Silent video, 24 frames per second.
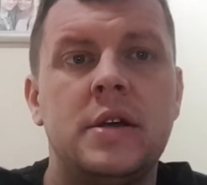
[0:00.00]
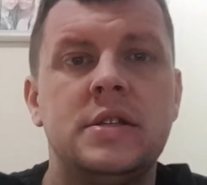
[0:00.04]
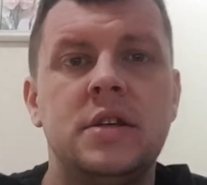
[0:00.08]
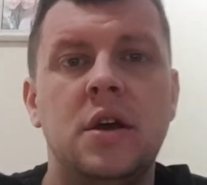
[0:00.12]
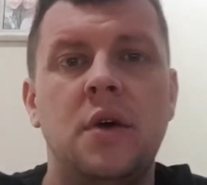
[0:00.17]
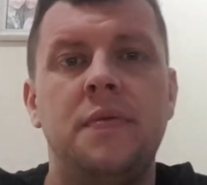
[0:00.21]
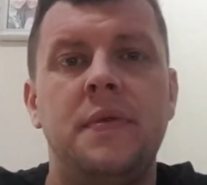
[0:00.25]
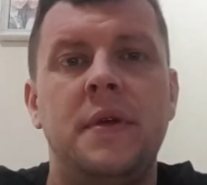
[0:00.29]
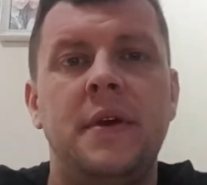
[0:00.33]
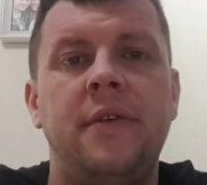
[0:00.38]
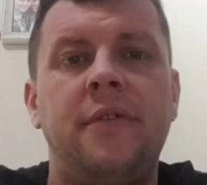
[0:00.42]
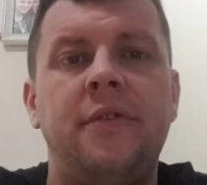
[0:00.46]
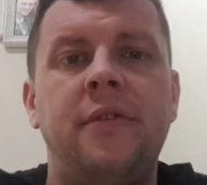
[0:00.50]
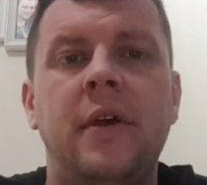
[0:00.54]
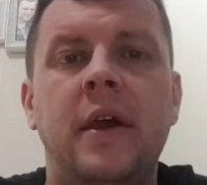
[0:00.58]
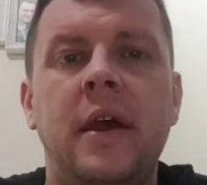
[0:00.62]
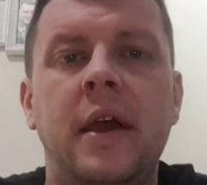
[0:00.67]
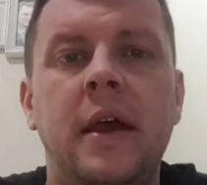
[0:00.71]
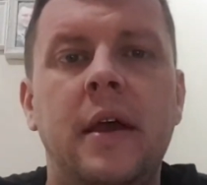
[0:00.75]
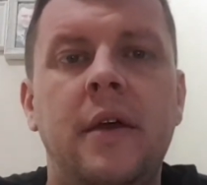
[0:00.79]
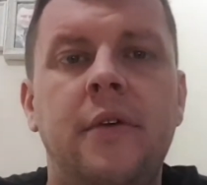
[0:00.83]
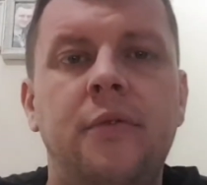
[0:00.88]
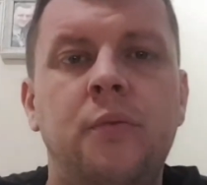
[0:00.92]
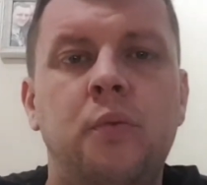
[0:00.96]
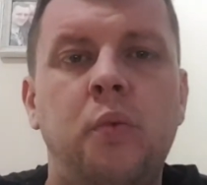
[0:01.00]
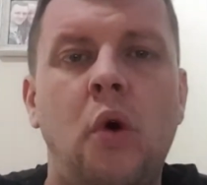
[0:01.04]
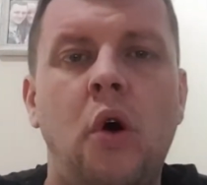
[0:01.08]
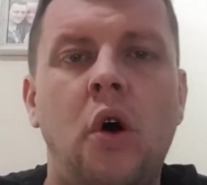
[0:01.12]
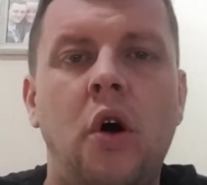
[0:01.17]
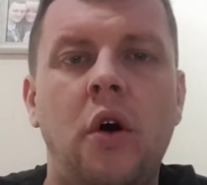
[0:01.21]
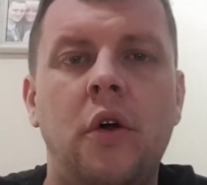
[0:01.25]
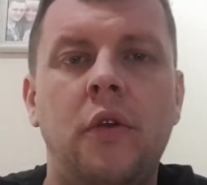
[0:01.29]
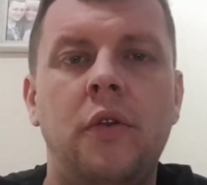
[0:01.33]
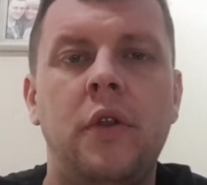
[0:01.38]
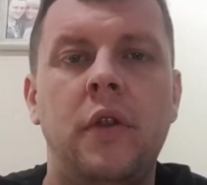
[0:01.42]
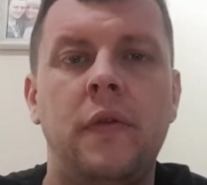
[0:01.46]
So this is
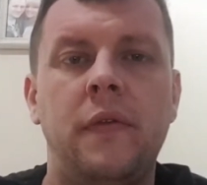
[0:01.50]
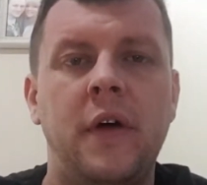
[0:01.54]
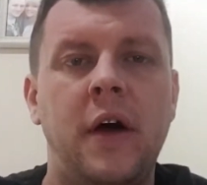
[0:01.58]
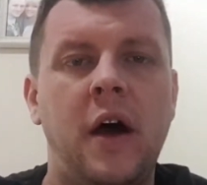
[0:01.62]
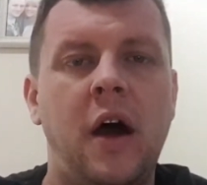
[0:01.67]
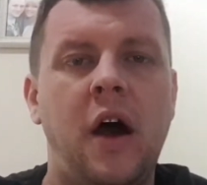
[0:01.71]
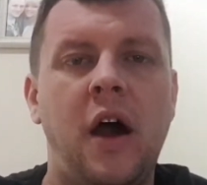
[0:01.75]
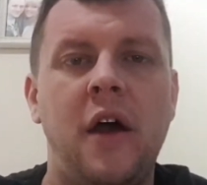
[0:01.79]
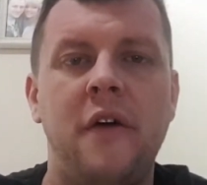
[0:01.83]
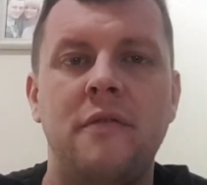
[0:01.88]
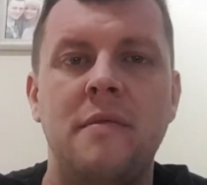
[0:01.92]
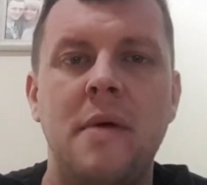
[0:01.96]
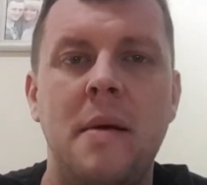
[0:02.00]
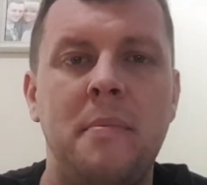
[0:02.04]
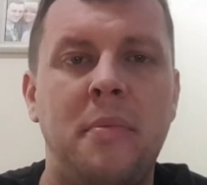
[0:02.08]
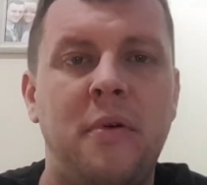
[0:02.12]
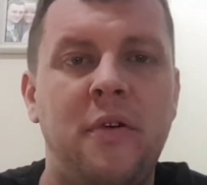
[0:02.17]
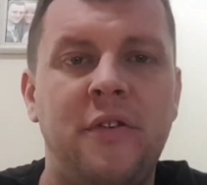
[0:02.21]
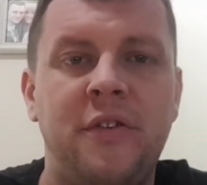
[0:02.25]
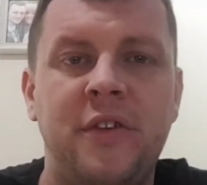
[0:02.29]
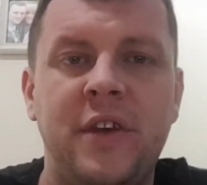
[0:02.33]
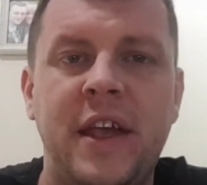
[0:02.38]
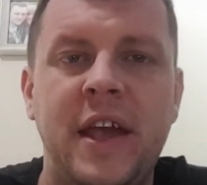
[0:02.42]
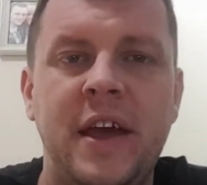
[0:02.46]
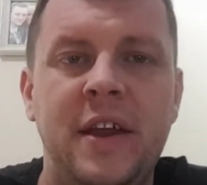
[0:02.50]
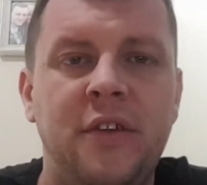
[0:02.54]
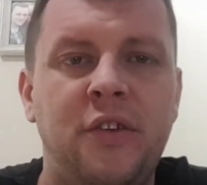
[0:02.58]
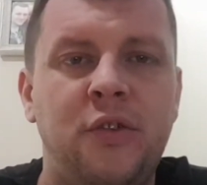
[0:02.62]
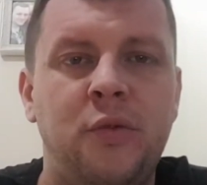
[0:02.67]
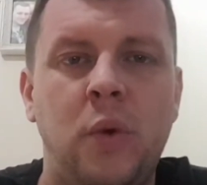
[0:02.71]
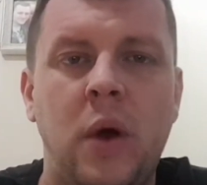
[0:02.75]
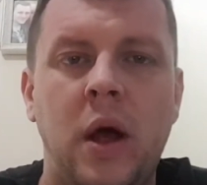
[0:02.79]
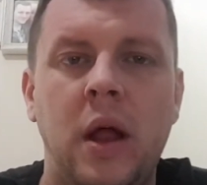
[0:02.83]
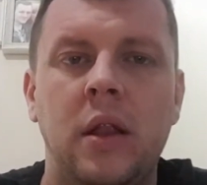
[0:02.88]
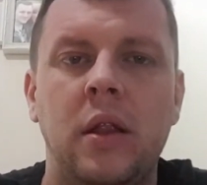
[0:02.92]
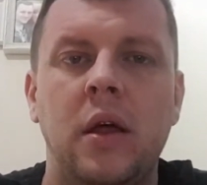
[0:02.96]
one that I remember as a kid as
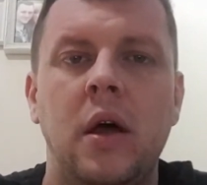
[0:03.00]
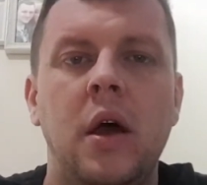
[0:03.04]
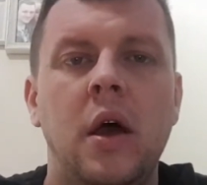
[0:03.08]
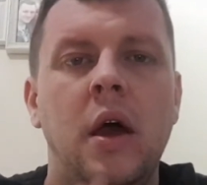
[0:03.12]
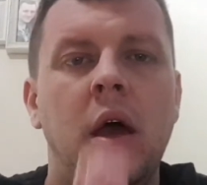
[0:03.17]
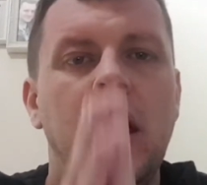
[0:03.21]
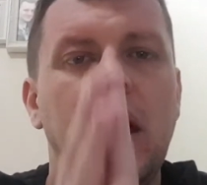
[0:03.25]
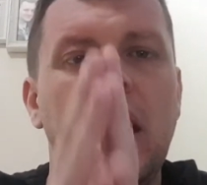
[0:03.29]
well.